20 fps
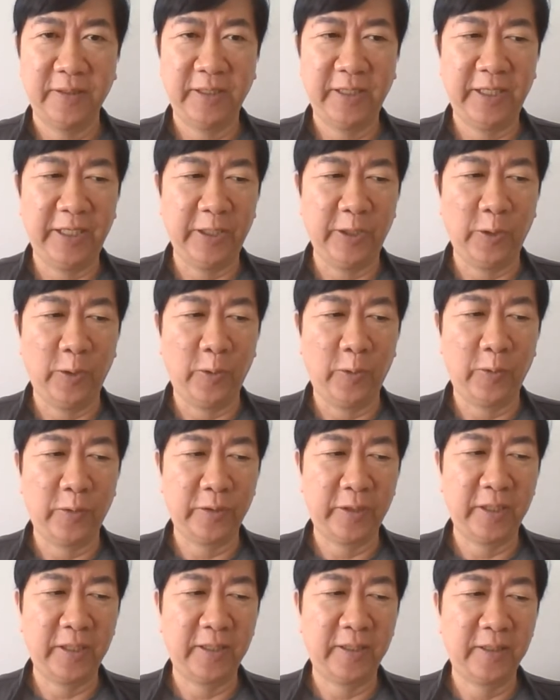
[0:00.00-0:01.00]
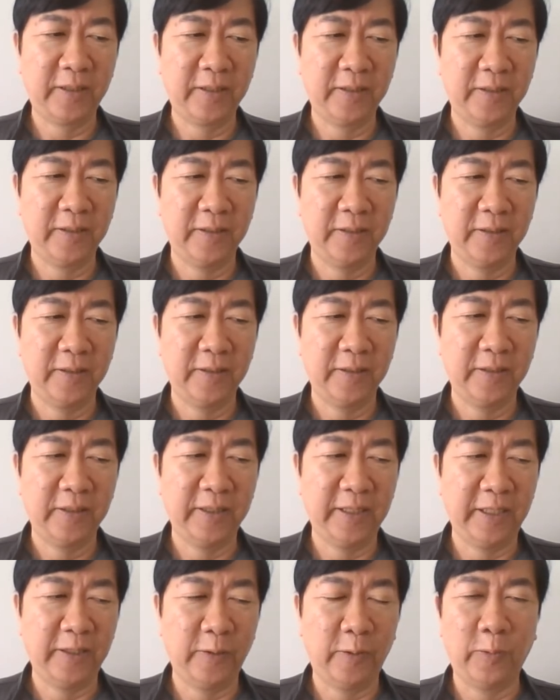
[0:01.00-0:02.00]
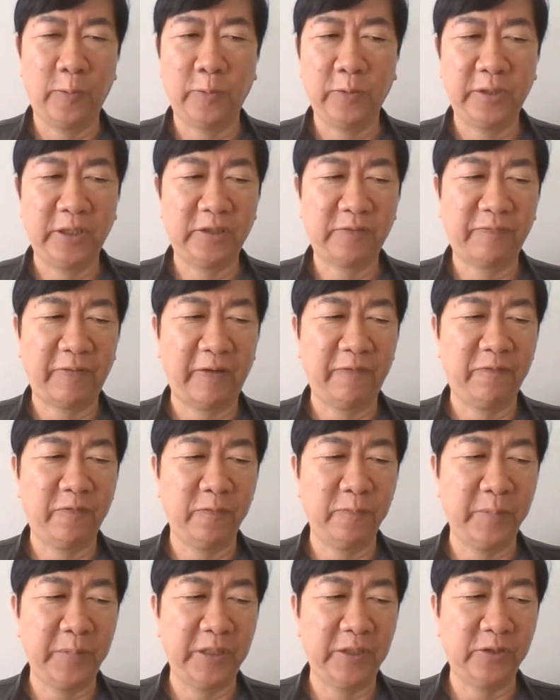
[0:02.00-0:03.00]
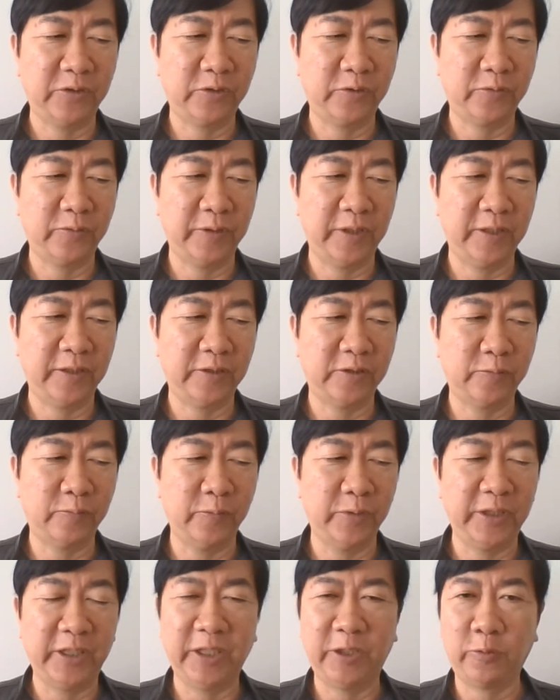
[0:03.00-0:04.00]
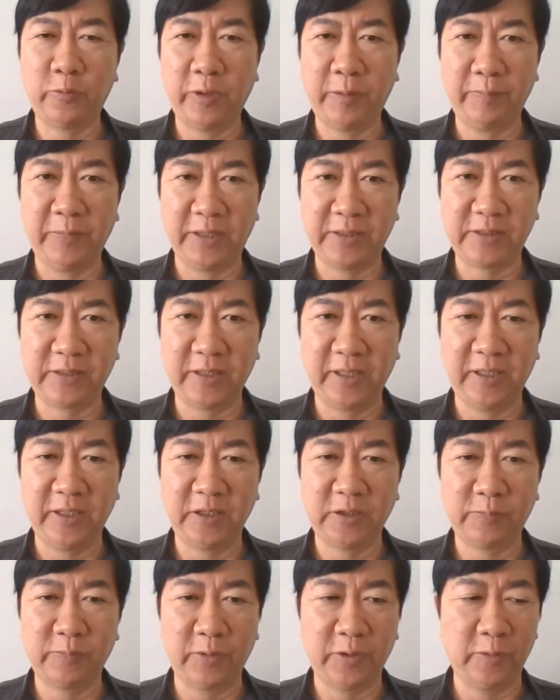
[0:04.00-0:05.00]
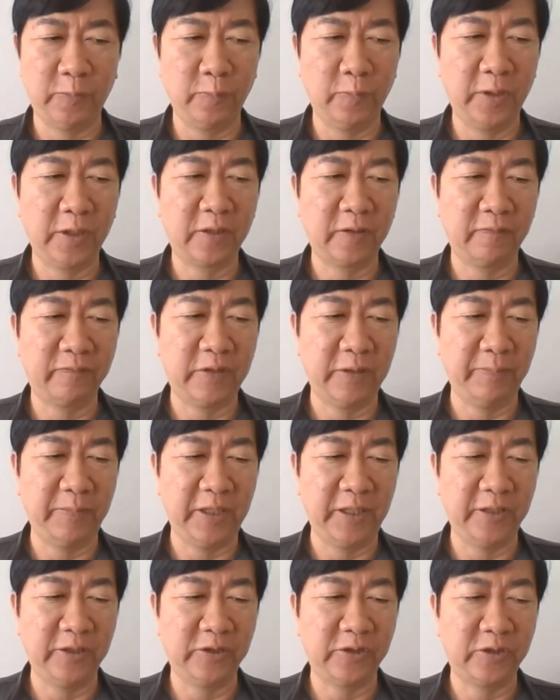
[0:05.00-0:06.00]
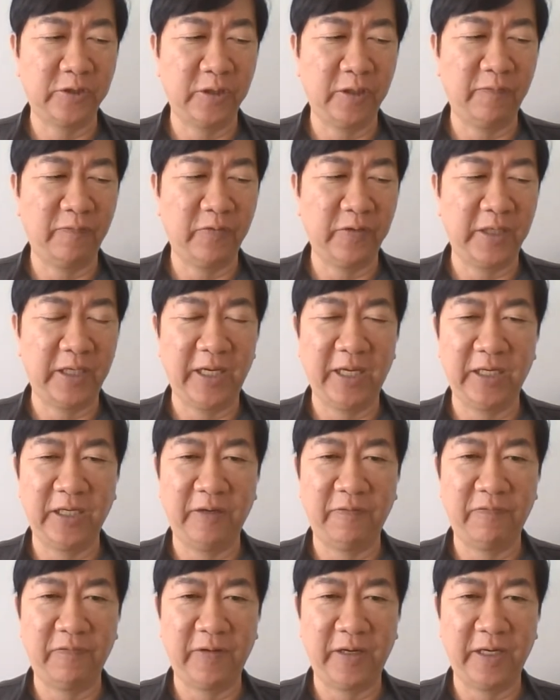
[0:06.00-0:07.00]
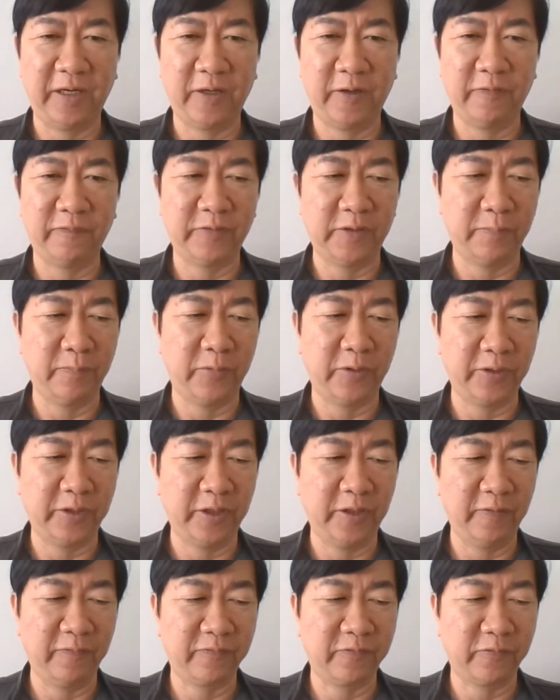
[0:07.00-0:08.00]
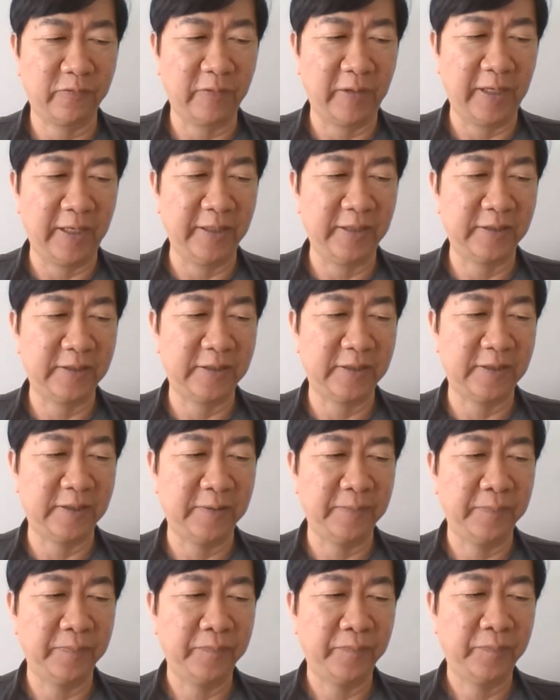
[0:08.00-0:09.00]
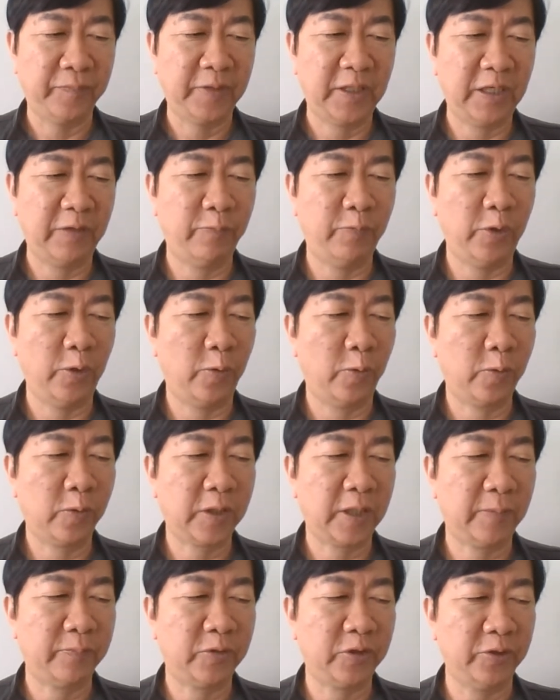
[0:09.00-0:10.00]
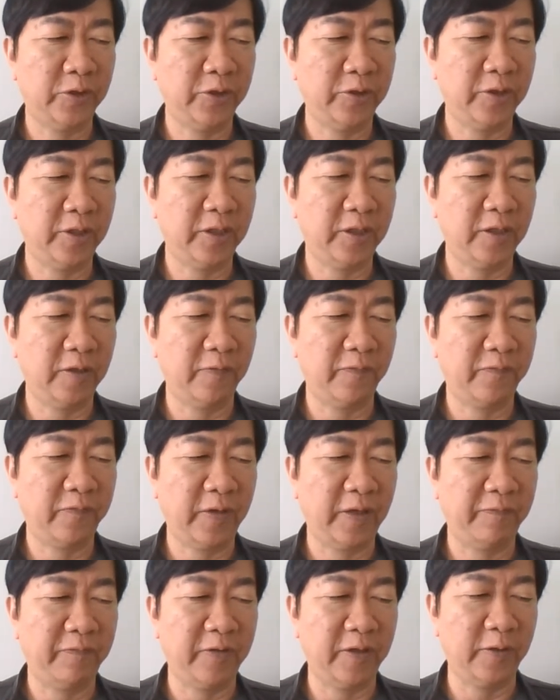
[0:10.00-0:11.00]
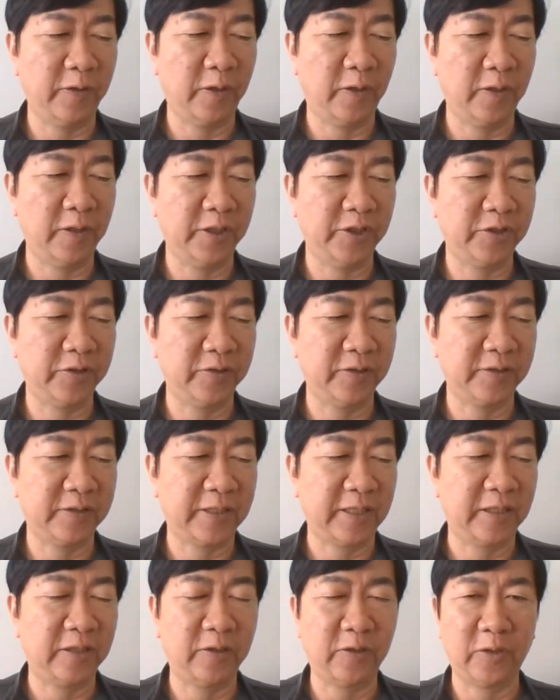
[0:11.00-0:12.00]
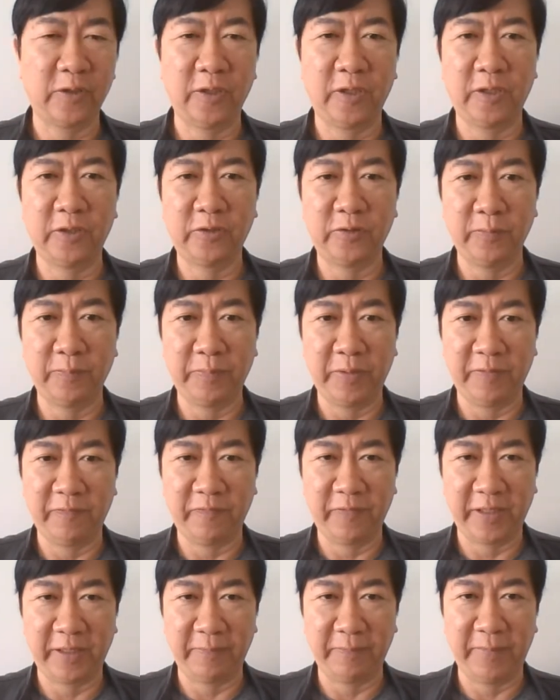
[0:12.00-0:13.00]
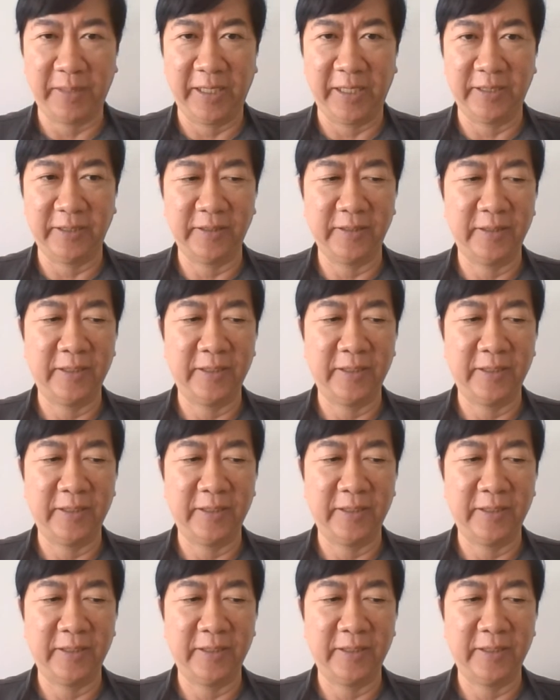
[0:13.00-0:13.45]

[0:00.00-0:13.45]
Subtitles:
in order that all these fivefold ministries would equip the saints for the work of the ministry, for the edifying of the body of Christ, till we all come to unity of faith and knowledge of the Son of God, to perfect man.